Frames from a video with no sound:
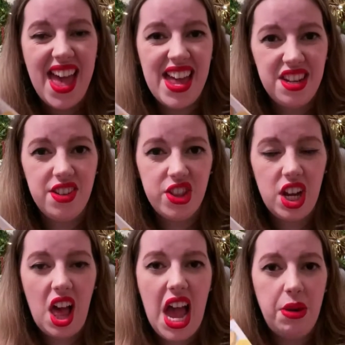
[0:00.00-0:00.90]
end of the
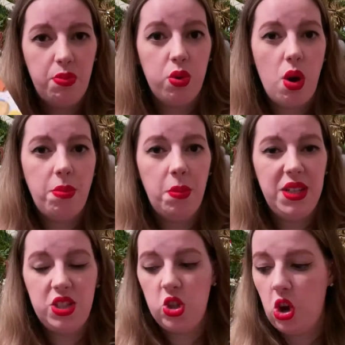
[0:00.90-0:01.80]
line, probably
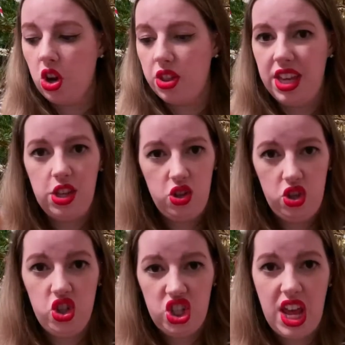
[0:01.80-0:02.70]
stock they
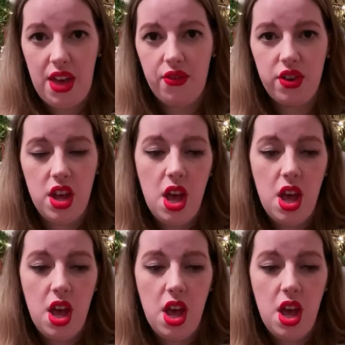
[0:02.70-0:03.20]
couldn't shift.